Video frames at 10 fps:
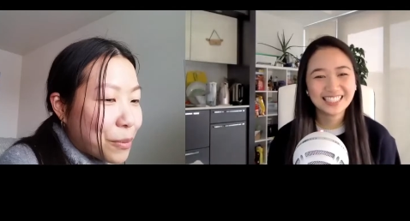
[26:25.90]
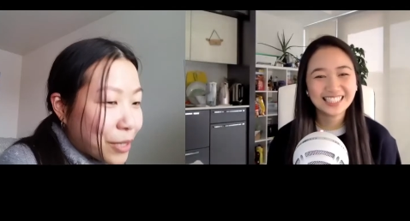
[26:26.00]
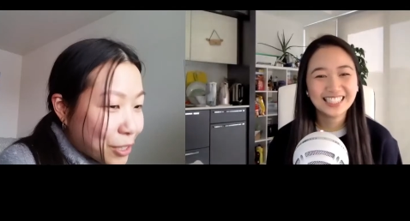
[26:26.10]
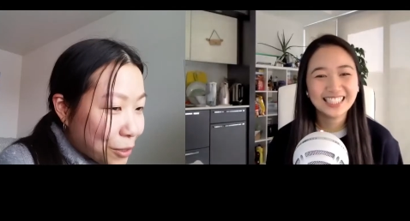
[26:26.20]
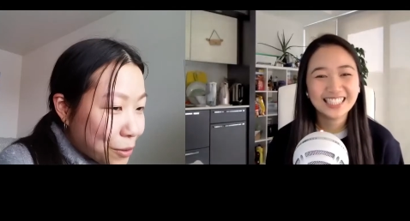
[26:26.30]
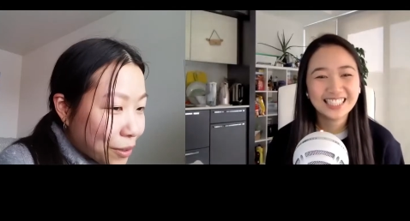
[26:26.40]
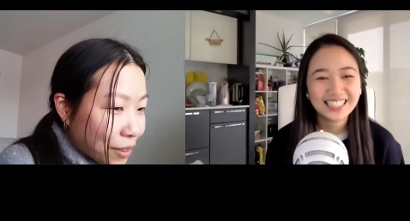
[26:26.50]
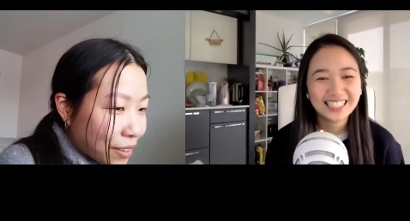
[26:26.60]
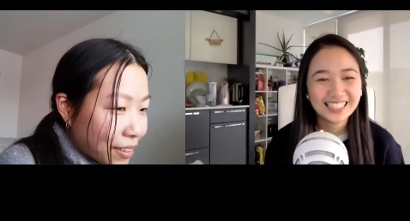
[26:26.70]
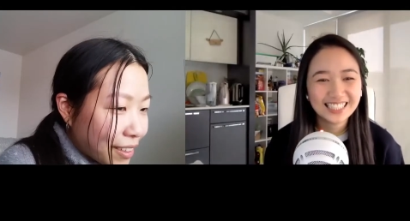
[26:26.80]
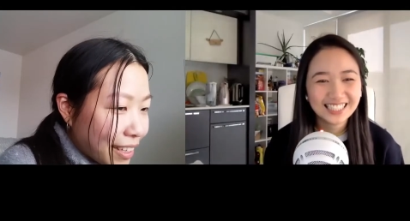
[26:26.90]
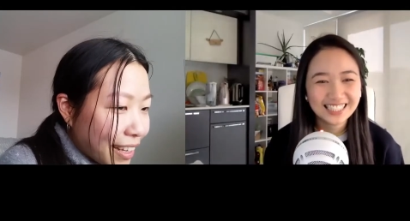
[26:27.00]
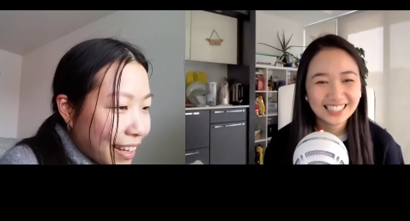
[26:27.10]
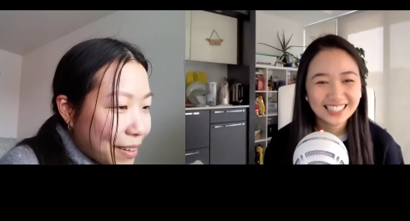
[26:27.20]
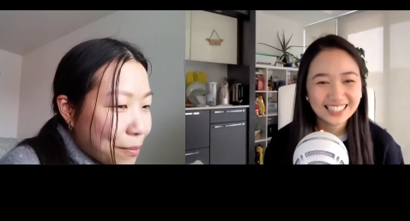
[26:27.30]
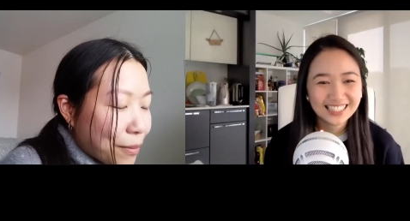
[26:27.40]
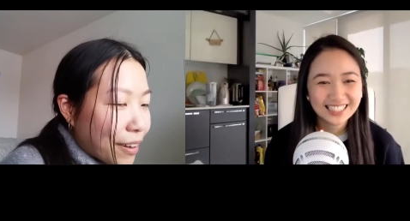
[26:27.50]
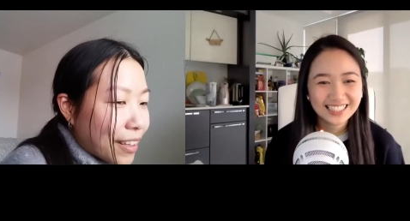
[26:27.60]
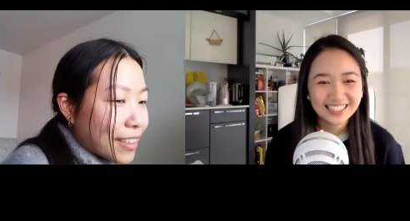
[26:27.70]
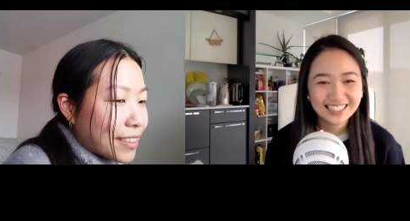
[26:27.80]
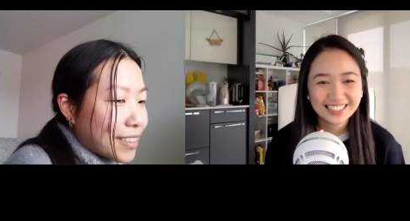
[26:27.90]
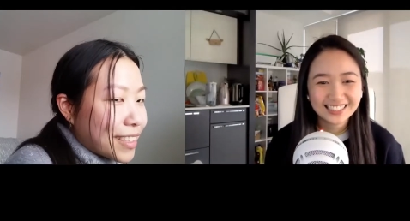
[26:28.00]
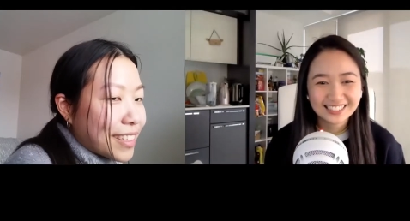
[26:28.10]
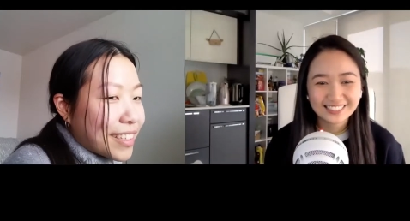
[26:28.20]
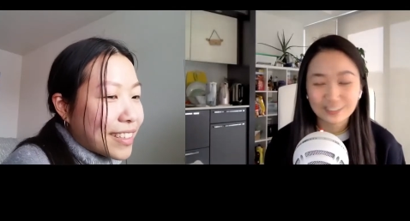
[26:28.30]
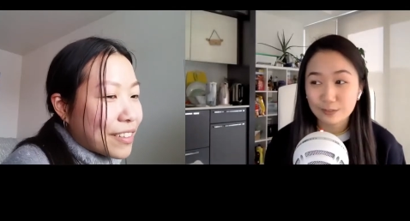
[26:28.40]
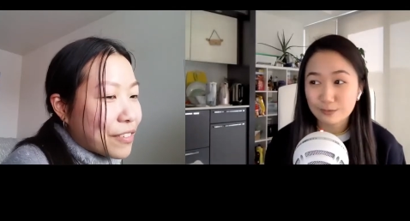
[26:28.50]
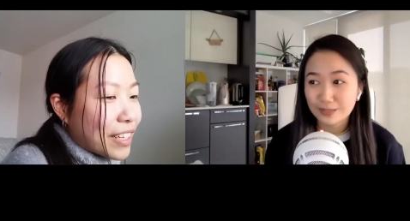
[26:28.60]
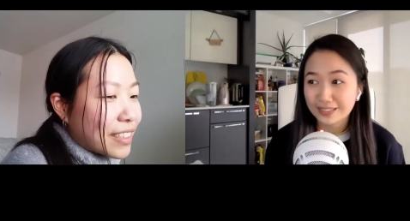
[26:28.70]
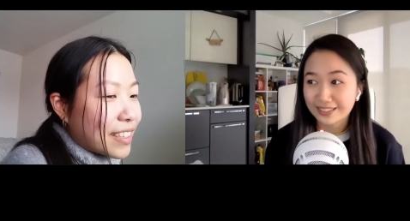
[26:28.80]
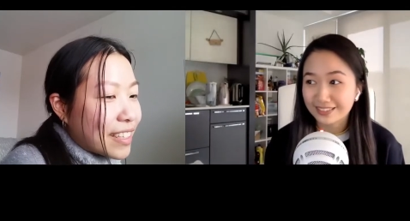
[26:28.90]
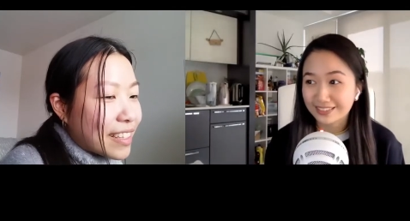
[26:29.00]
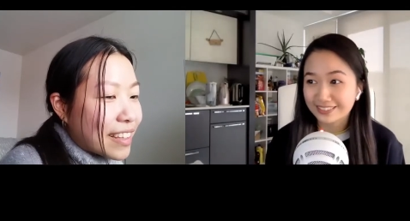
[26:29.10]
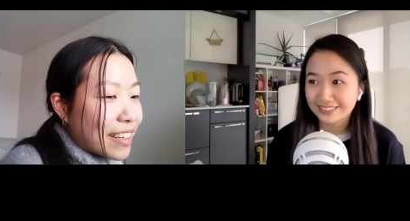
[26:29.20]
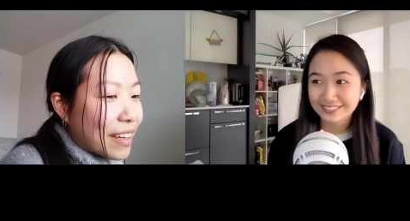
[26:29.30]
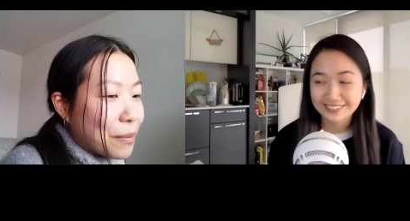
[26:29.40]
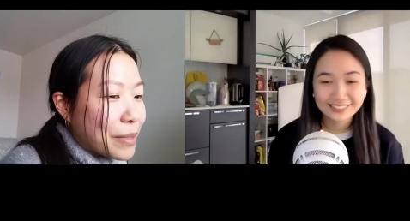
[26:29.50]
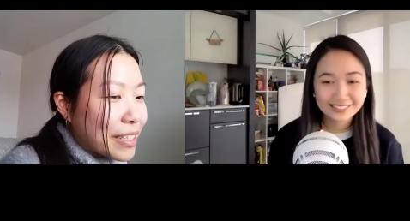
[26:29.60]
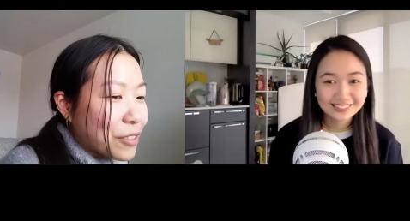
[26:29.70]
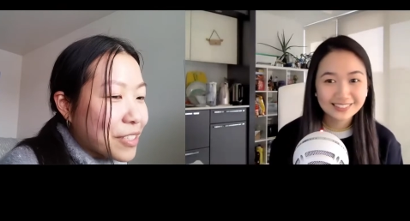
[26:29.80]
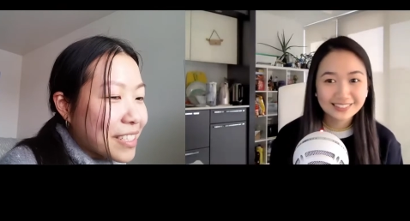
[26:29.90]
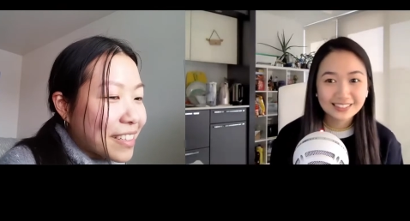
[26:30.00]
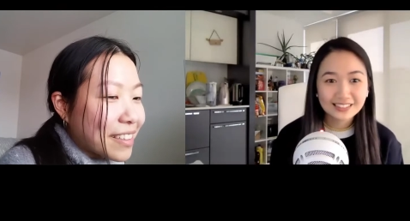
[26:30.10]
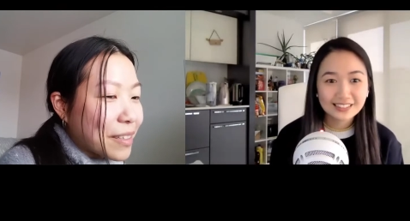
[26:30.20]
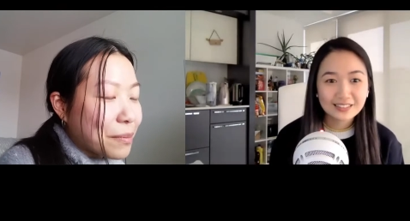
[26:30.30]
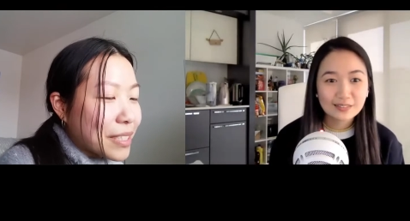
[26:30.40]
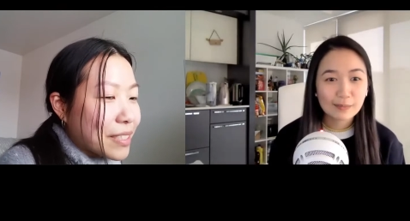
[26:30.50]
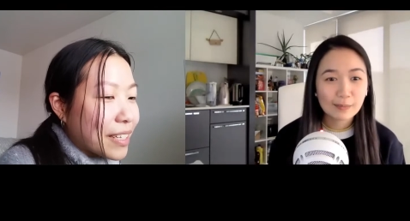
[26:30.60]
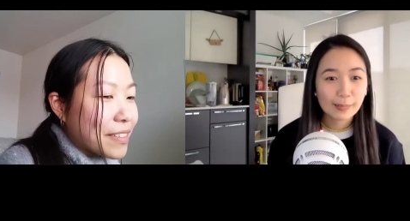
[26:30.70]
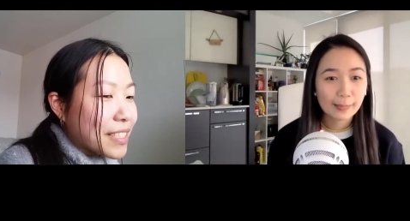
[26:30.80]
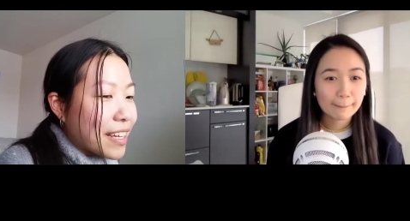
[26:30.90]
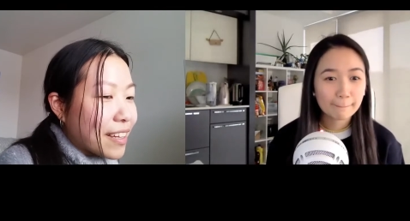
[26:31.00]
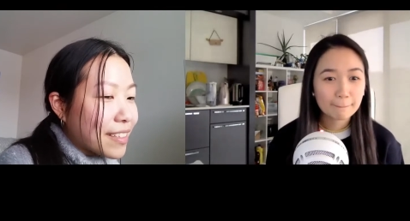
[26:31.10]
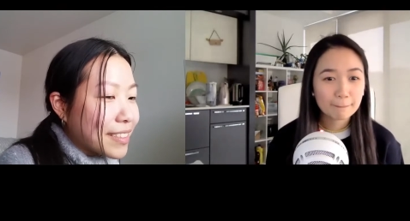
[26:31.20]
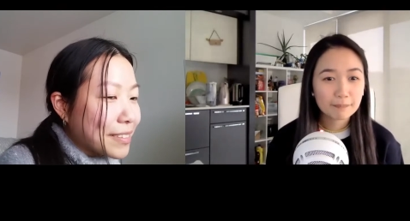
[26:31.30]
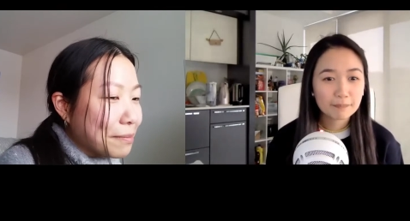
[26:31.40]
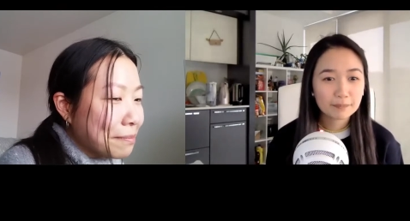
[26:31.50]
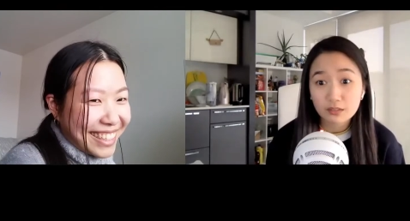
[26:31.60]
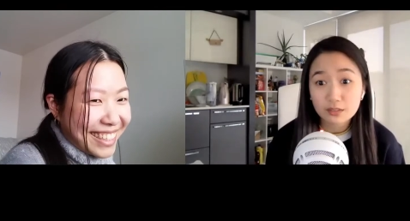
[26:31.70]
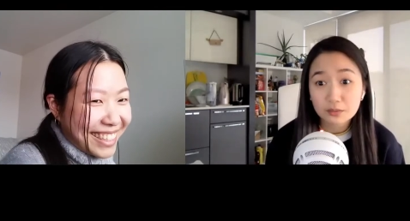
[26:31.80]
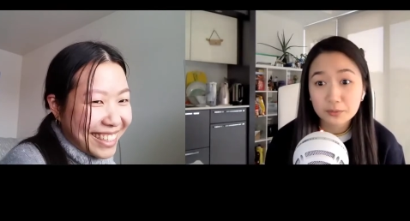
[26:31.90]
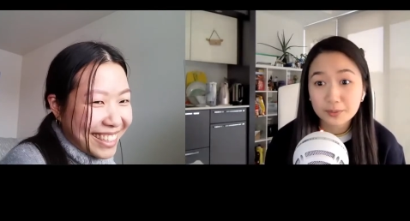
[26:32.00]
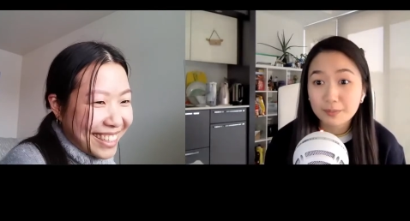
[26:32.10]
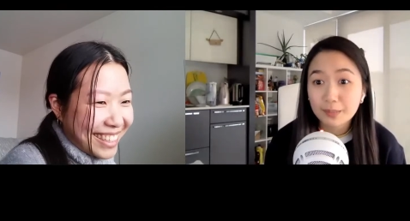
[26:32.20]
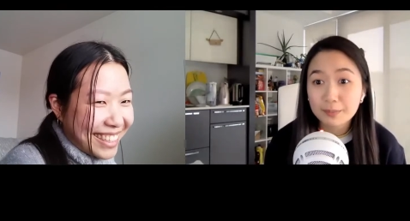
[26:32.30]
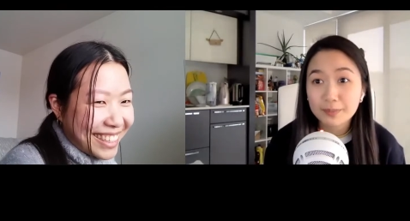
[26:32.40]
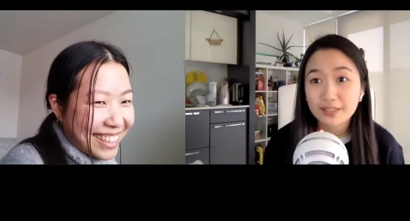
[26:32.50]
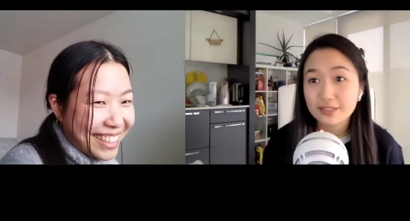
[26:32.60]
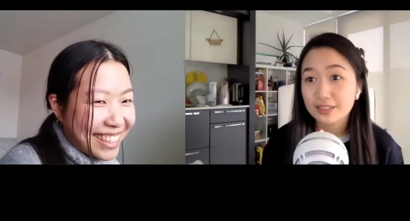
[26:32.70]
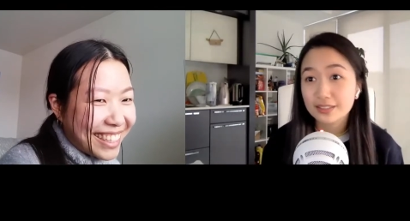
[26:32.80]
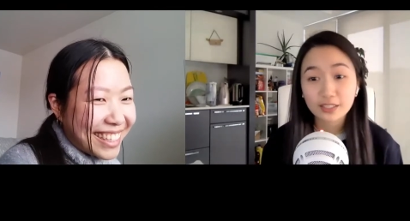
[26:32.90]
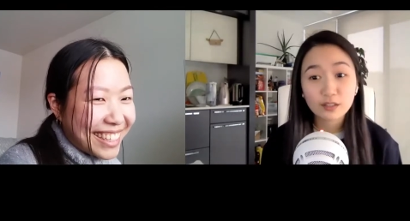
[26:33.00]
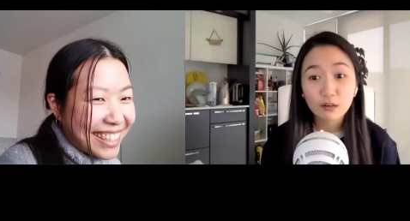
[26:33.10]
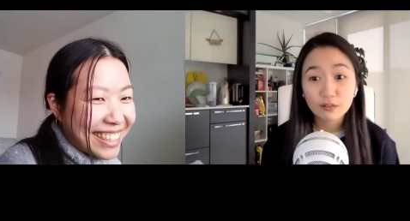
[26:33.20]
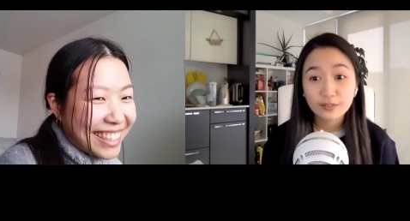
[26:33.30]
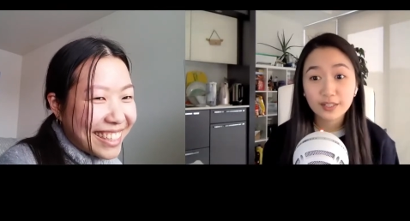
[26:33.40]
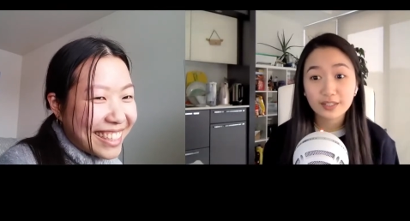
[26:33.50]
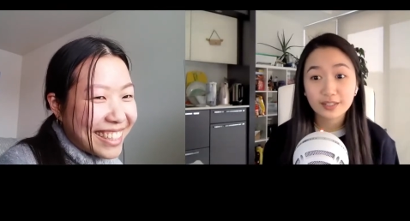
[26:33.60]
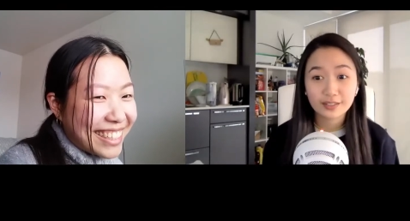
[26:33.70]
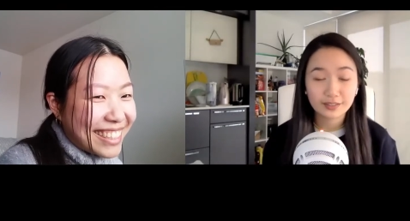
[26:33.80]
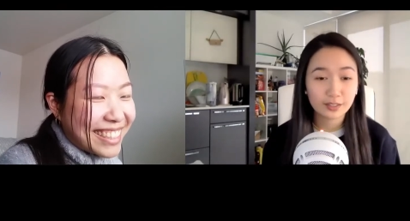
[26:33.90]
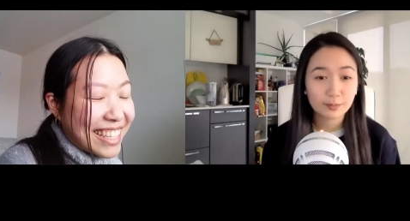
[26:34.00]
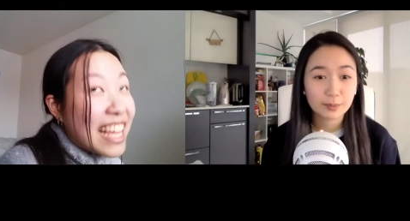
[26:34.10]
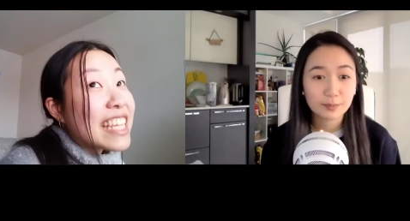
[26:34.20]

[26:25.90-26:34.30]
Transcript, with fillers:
Speaker 1: you very much, Google. But the oh fact that God. they think I'd be interested in them is kind
Speaker 2: of sad. Also, it might be because it's like COVID and a lot of